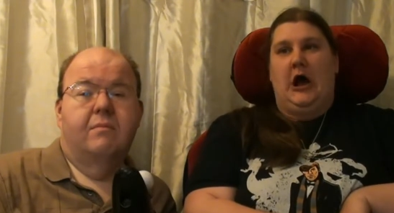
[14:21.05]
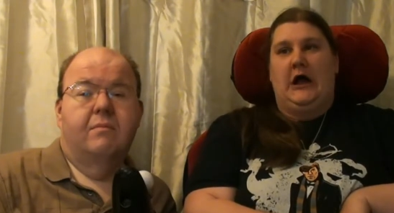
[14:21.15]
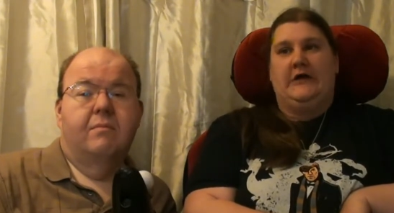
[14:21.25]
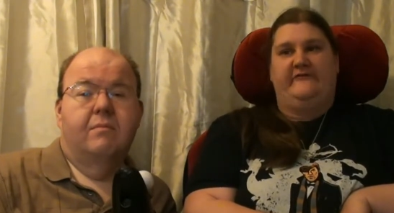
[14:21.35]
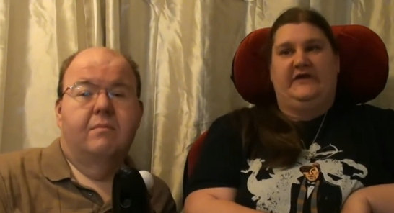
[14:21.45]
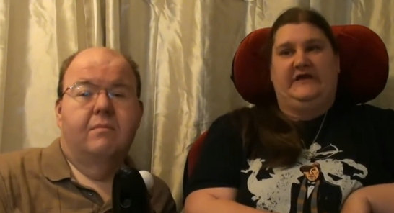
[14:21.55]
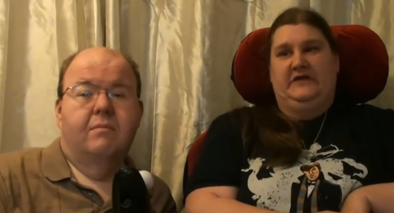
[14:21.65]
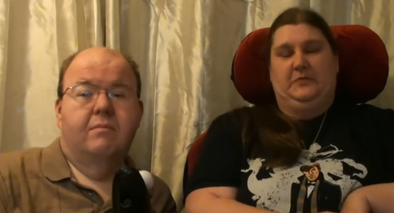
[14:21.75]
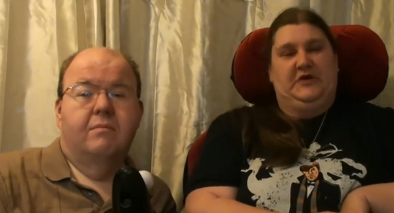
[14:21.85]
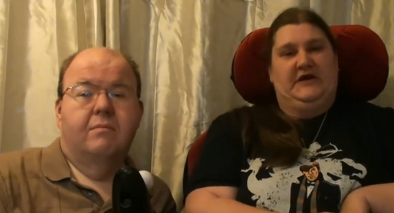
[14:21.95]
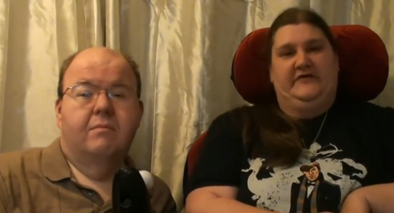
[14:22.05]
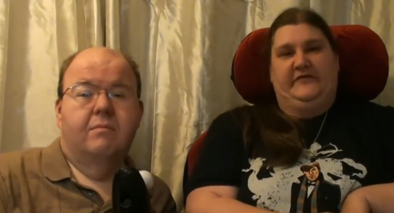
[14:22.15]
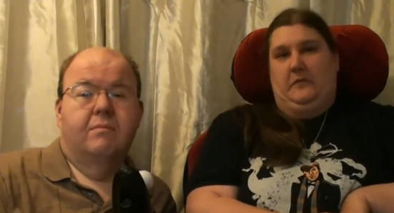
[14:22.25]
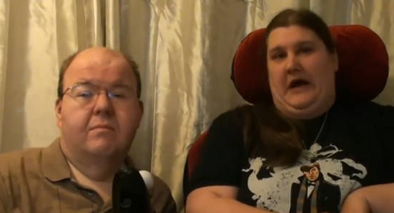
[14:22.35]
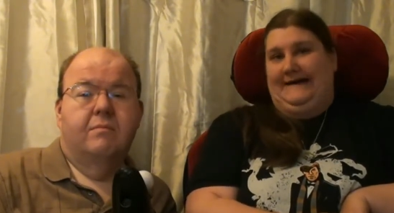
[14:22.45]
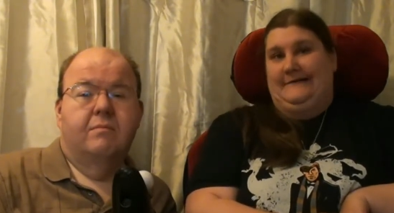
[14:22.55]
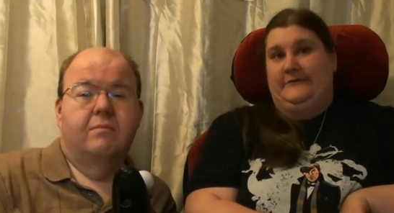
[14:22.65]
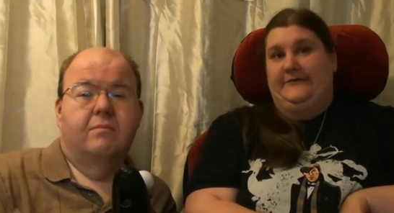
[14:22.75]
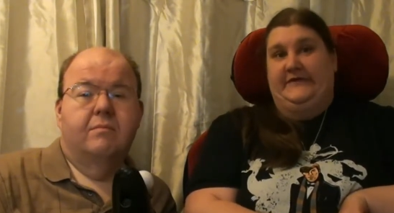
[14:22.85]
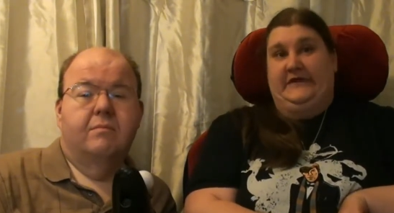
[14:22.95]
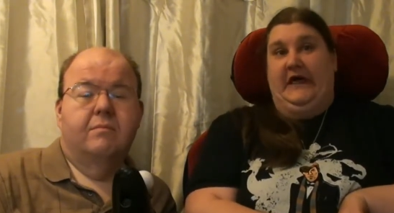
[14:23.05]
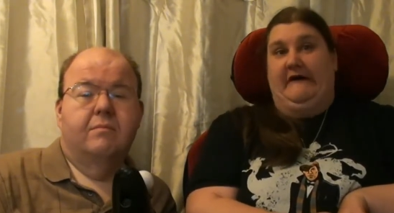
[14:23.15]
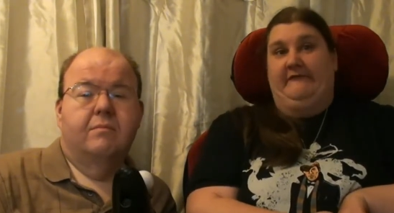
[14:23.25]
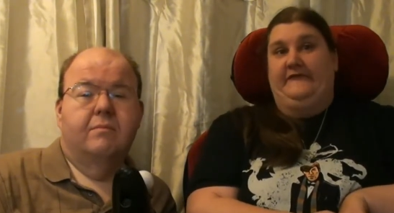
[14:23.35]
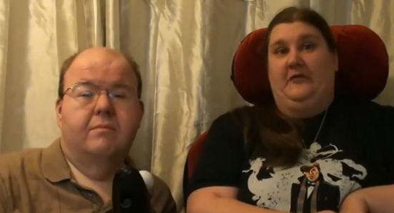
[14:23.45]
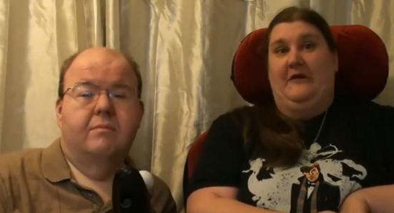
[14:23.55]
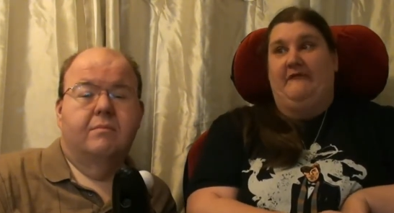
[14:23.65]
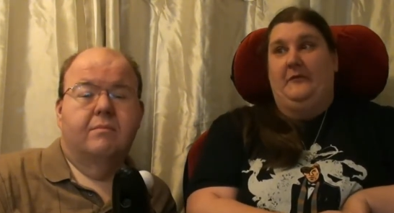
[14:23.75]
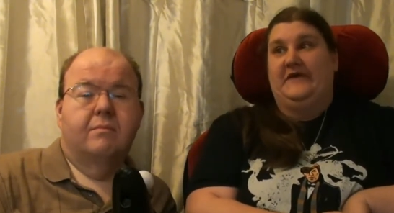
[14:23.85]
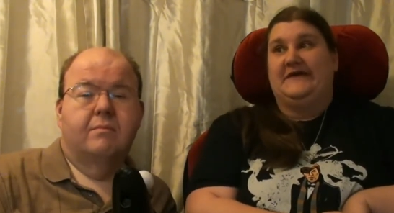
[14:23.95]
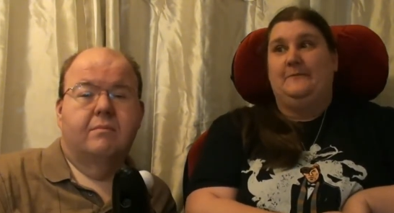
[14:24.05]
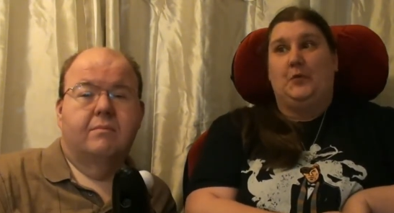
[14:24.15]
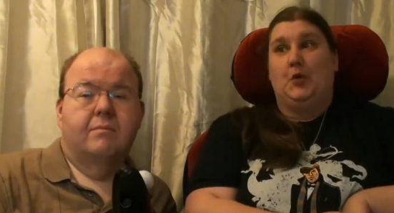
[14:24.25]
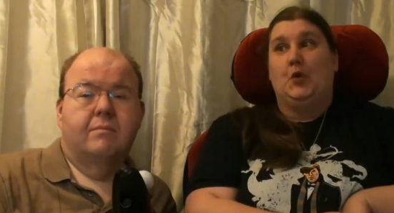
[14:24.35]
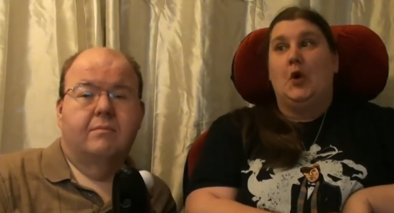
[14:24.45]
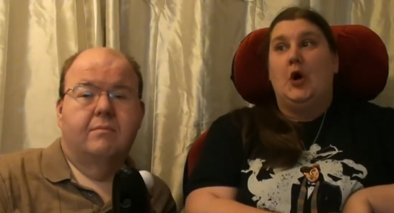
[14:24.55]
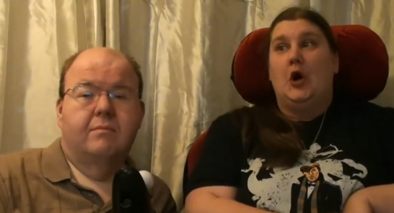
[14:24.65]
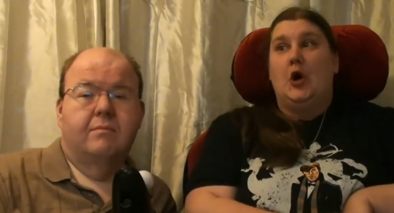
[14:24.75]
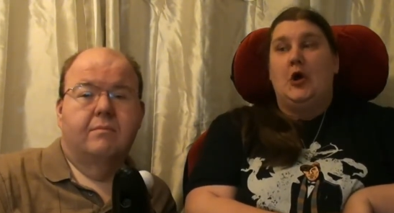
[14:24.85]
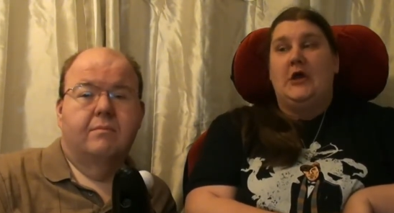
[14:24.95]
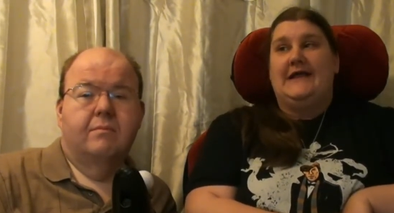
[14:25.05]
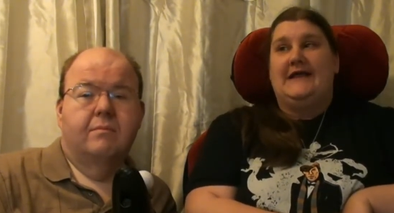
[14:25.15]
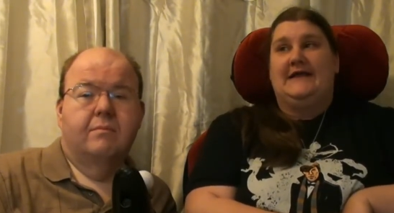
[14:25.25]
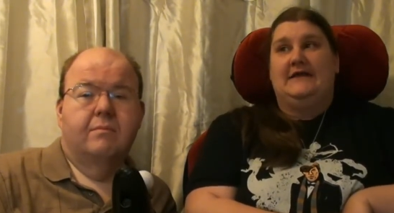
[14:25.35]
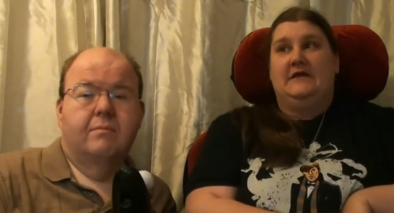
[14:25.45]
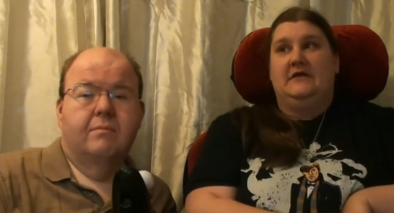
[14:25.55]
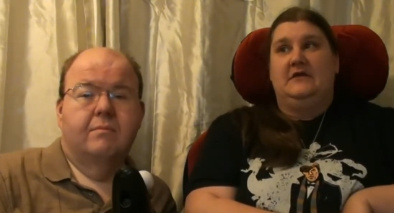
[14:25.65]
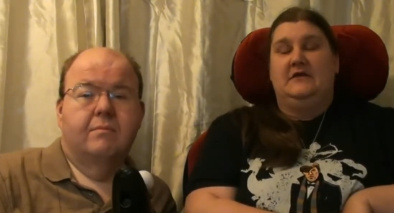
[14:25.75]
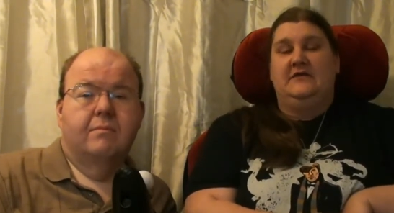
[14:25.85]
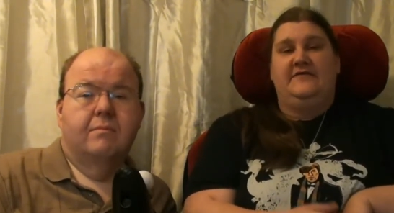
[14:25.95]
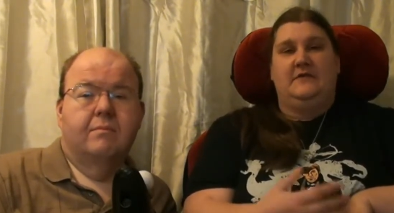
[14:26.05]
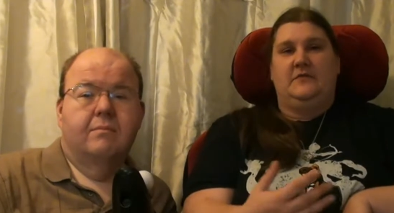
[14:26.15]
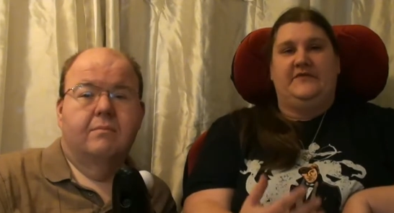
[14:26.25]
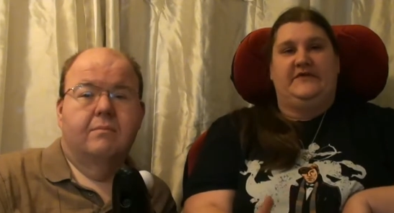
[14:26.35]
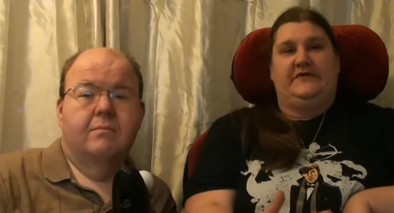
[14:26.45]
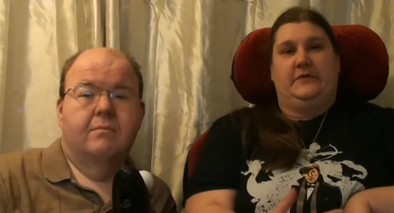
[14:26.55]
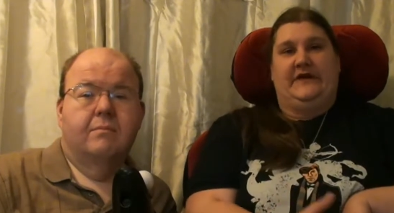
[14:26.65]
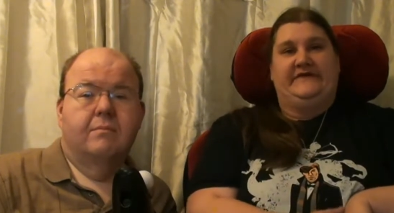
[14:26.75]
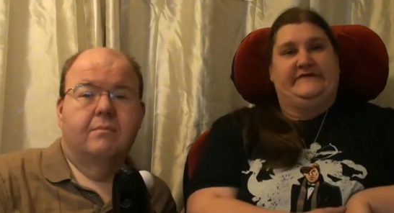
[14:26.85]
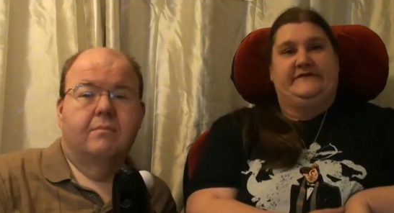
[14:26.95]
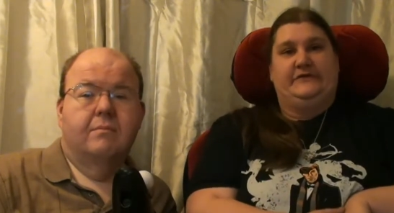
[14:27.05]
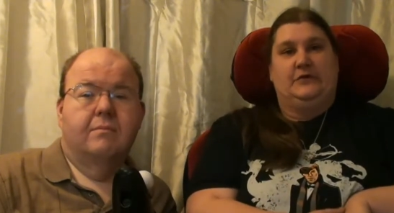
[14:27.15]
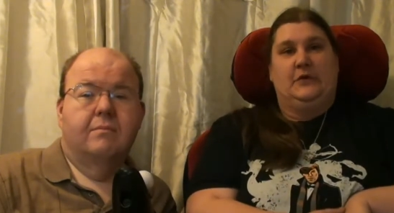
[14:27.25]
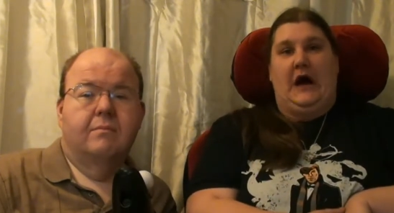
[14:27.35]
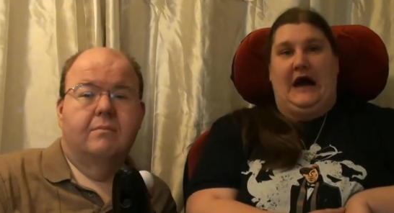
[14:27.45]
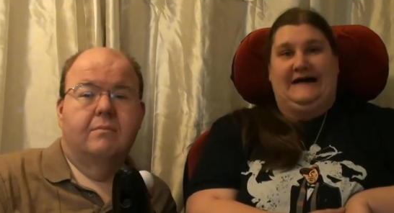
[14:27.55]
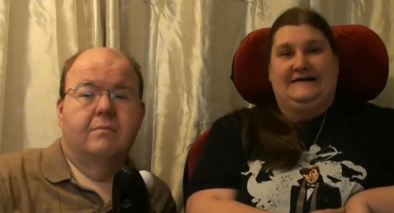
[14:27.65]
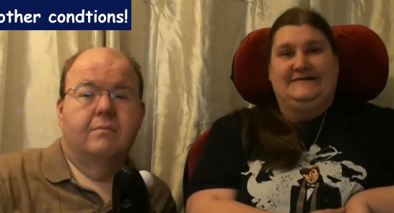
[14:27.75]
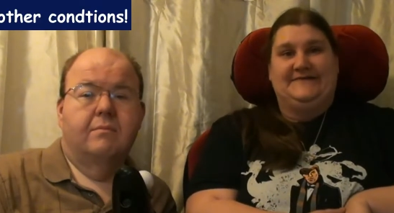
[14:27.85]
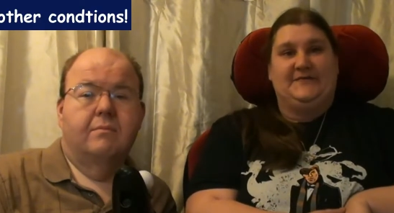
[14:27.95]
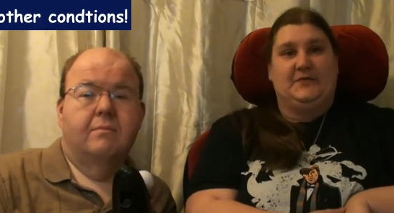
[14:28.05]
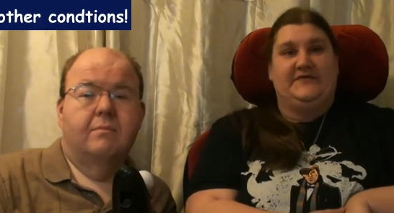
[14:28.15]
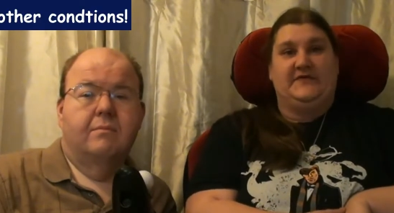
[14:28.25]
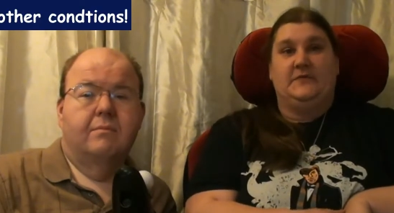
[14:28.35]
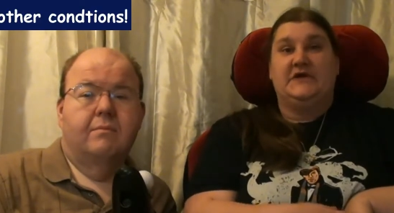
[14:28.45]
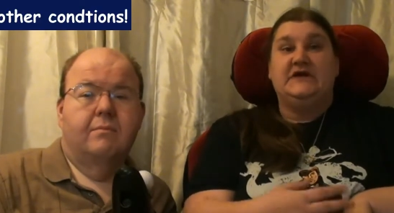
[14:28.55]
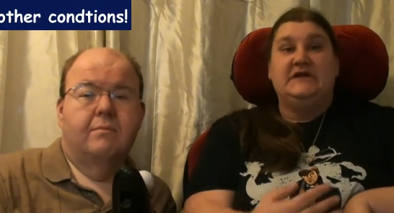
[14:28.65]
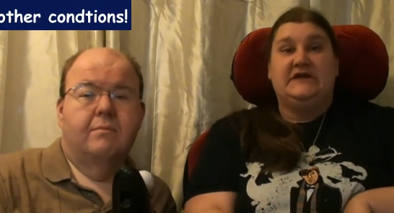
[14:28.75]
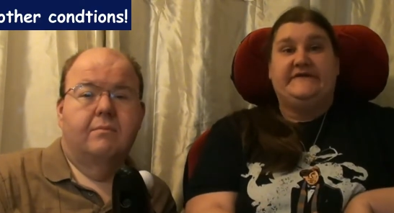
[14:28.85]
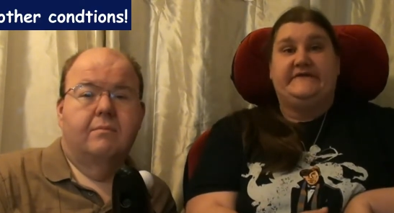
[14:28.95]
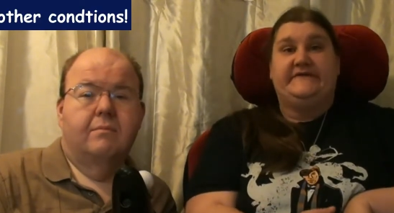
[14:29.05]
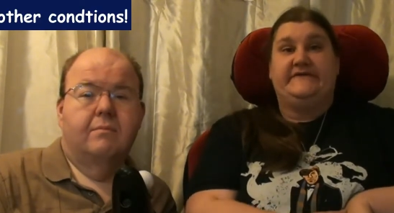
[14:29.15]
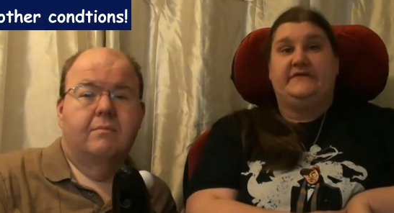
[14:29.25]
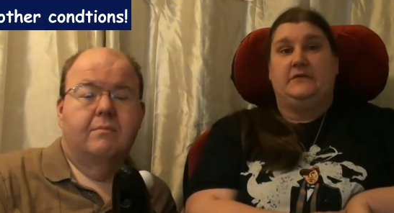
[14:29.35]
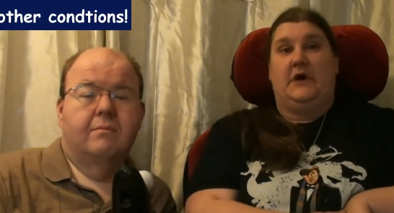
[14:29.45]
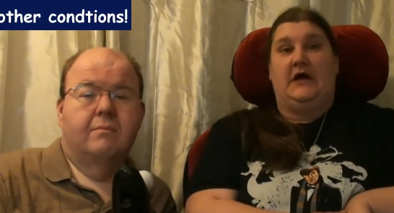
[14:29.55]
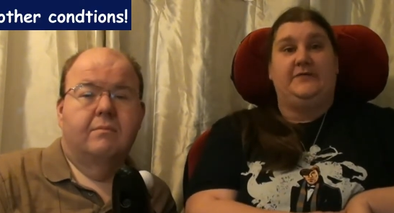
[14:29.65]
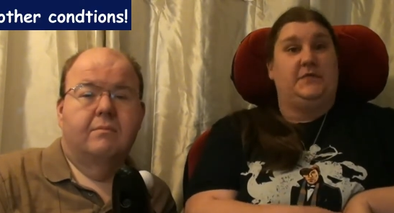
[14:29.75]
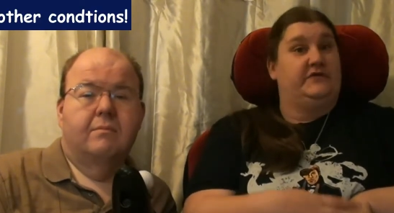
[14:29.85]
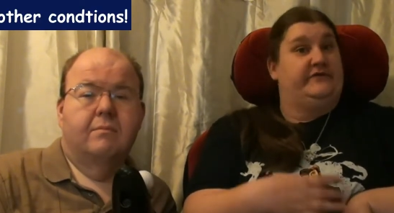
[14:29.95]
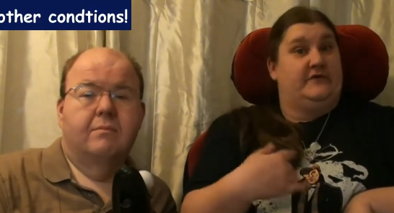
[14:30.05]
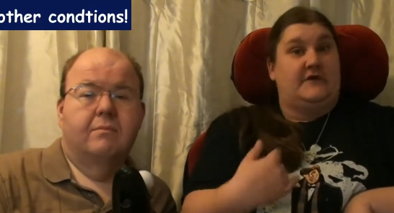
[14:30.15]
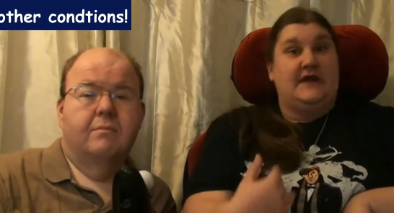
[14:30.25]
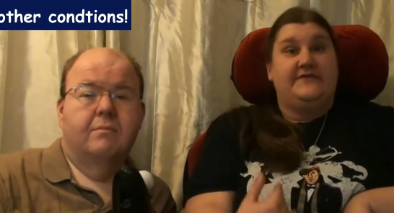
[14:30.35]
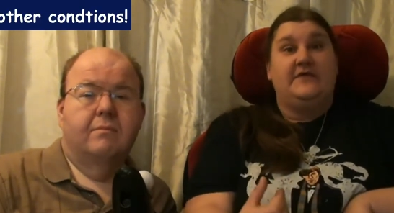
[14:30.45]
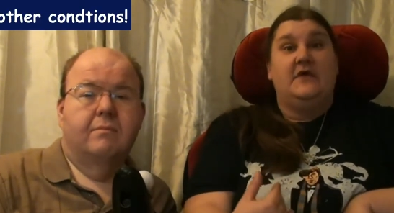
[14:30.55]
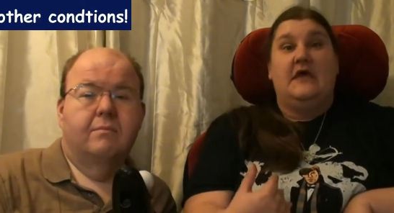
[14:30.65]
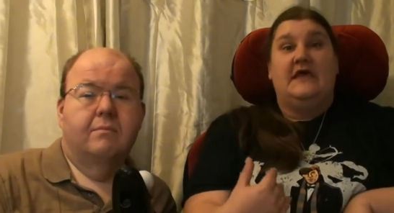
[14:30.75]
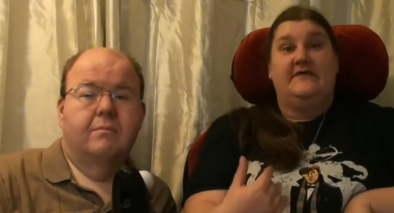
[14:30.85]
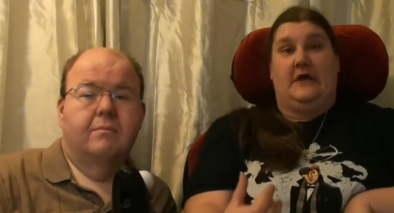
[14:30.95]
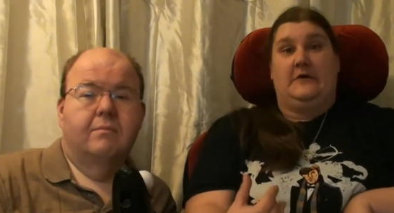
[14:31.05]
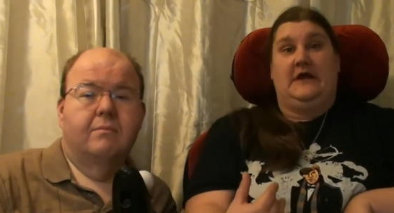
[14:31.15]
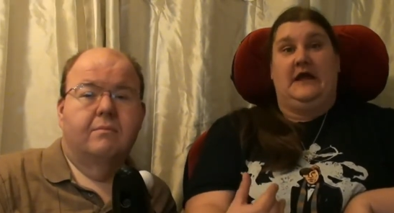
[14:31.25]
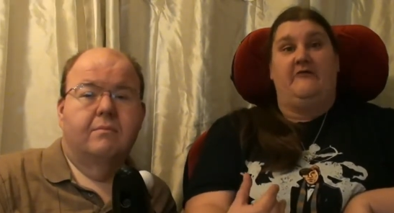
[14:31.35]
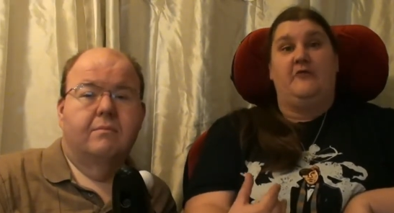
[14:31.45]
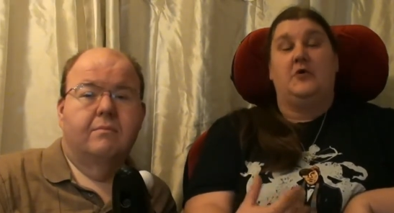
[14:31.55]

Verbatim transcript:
Speaker 1: hopefully, to bring smiles and love to other people in a similar situation to ours, with similar conditions to us, because John has his own health